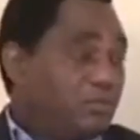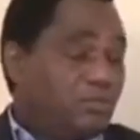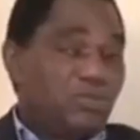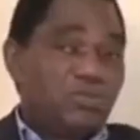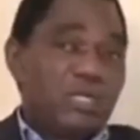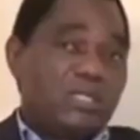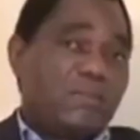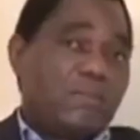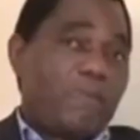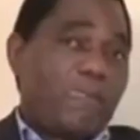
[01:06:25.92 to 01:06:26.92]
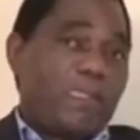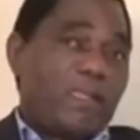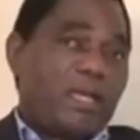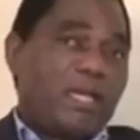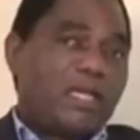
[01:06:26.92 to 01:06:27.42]
you very much, Ms. Kutwane.
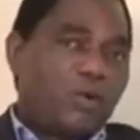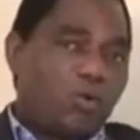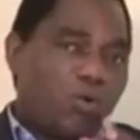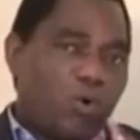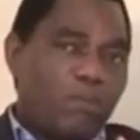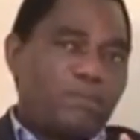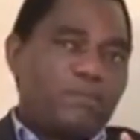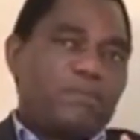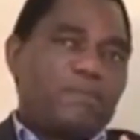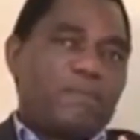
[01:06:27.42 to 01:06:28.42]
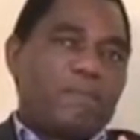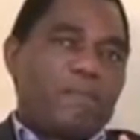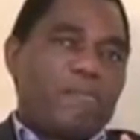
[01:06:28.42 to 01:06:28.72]
And I hope